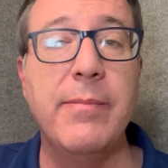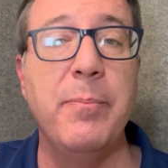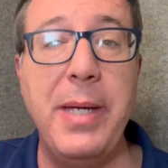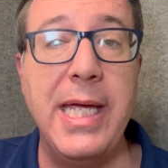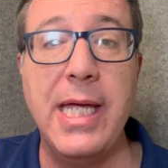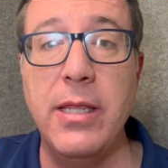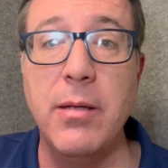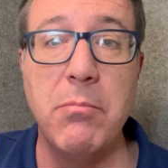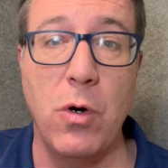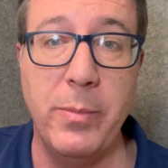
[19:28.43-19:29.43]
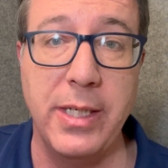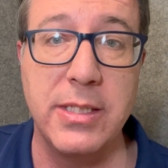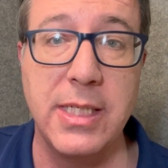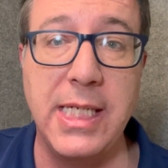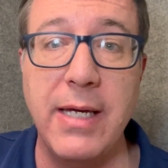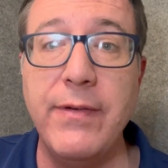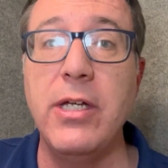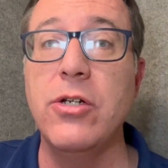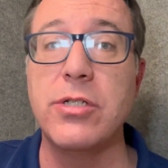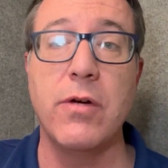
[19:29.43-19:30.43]
being in the moment,
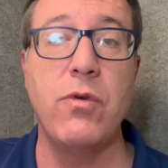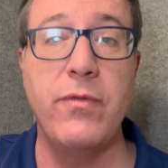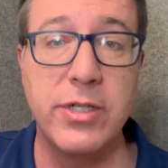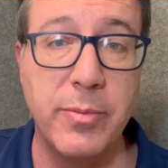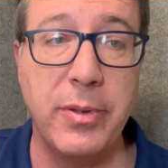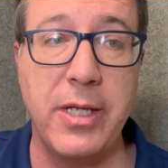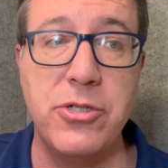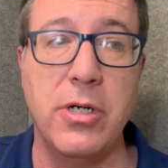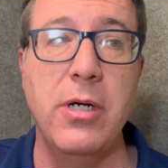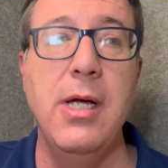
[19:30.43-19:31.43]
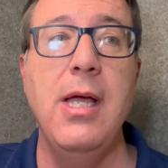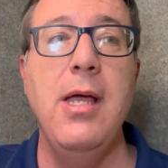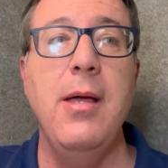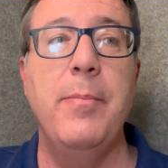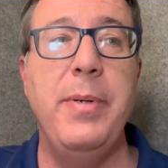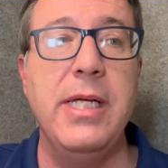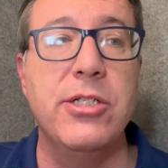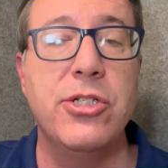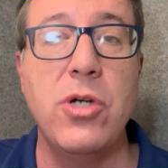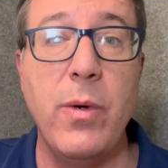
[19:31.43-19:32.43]
giving yourself over to pleasure, being
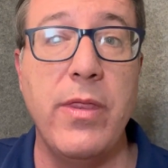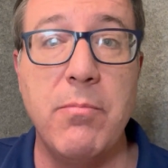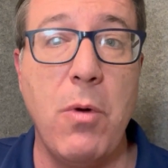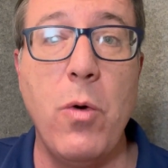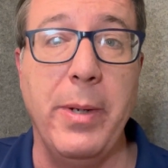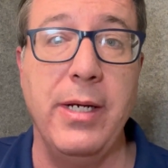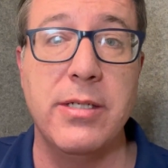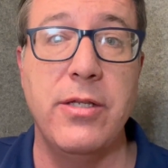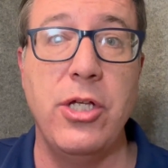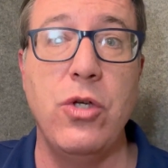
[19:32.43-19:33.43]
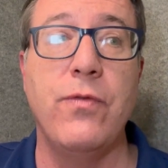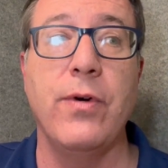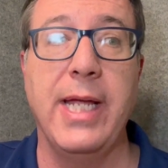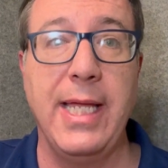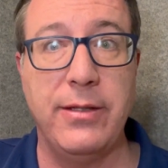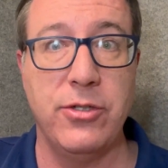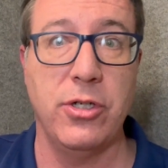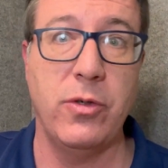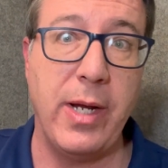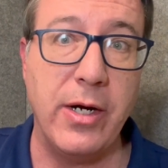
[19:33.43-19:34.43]
so in the moment that you forget there's
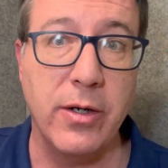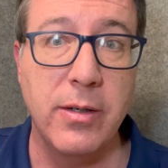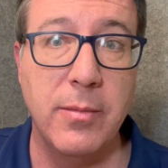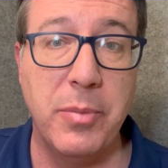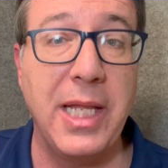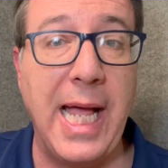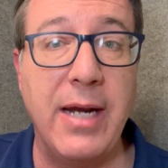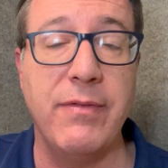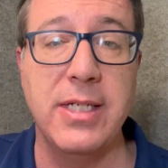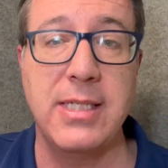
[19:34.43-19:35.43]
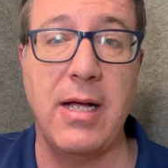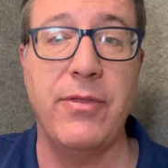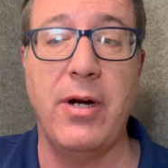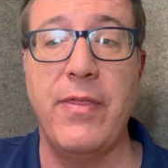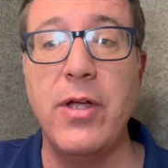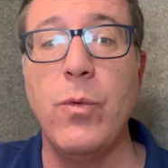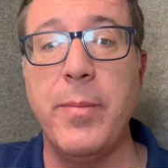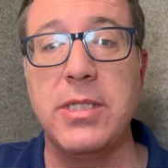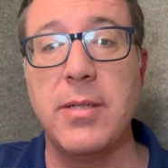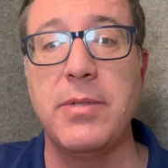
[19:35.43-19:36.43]
a greater plan of things out there. I think
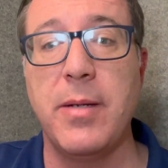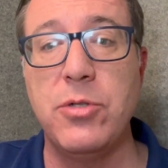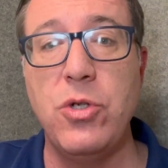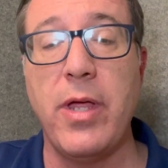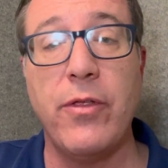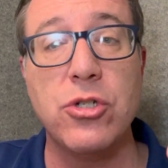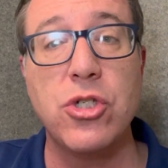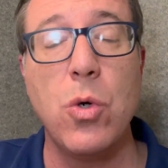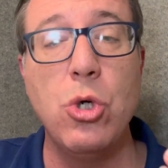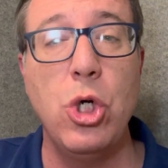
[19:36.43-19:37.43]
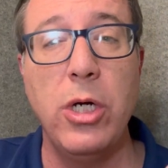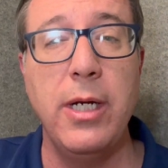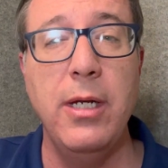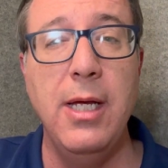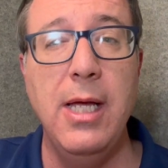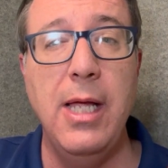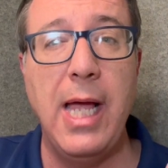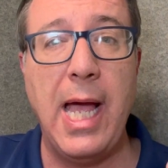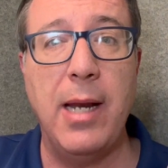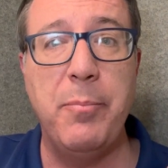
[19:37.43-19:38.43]
women sometimes do that. They're so good
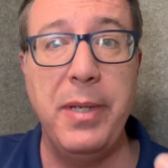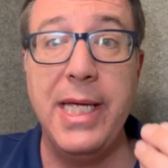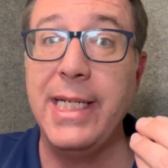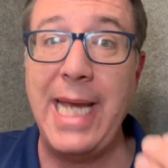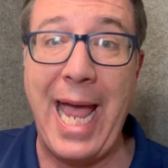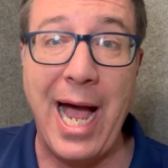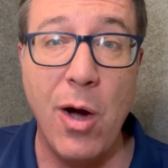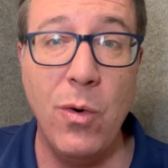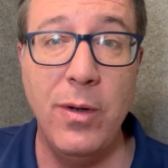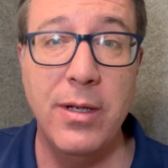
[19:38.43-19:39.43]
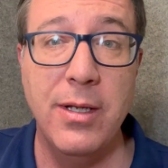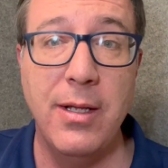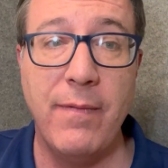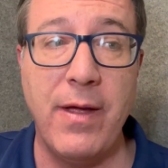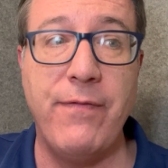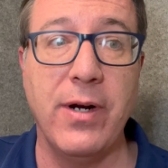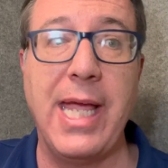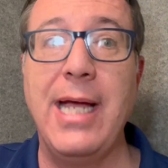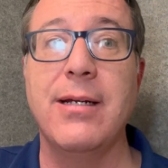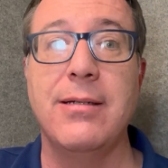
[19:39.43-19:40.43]
at being now, they
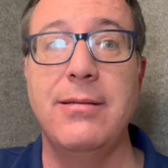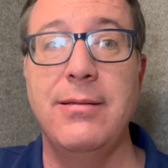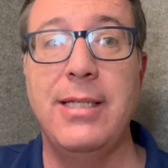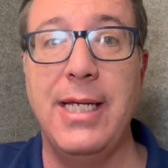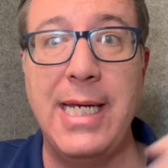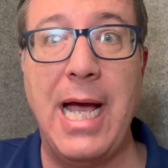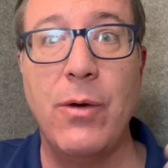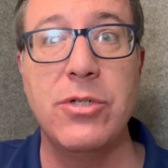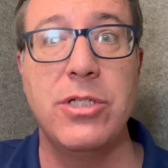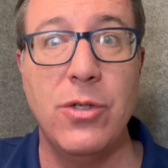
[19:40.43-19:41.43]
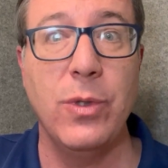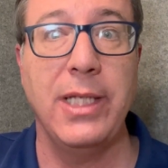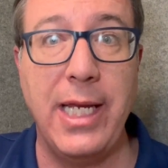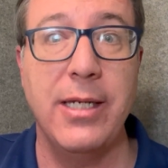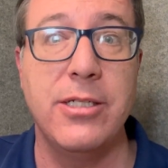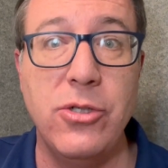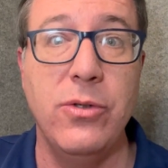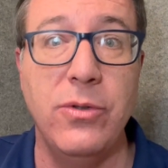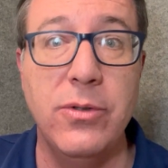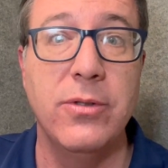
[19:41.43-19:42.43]
forget that now is still related
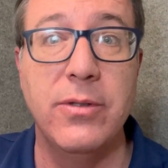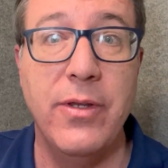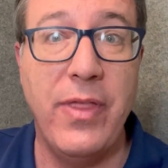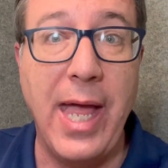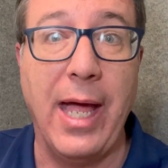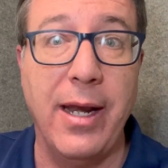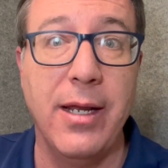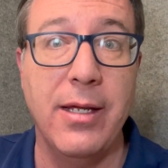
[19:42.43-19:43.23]
to then